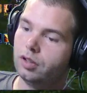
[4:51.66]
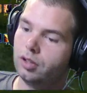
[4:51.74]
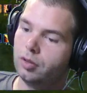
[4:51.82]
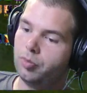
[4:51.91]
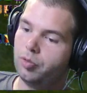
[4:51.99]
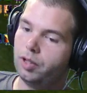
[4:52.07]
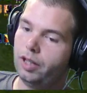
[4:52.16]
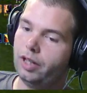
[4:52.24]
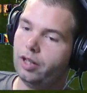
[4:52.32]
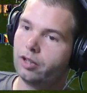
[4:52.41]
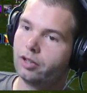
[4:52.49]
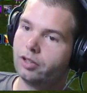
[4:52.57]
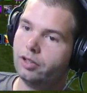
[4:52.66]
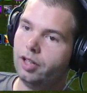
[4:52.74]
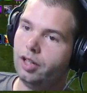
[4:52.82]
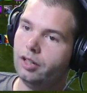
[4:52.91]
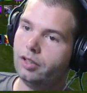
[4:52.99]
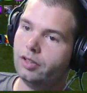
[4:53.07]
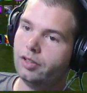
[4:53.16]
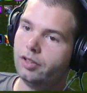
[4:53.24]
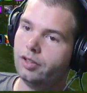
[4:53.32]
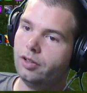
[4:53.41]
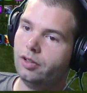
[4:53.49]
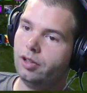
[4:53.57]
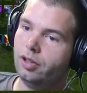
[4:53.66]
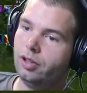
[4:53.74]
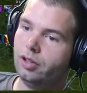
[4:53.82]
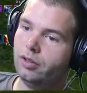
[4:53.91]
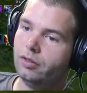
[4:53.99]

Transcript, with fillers: Apply our dots. Coil.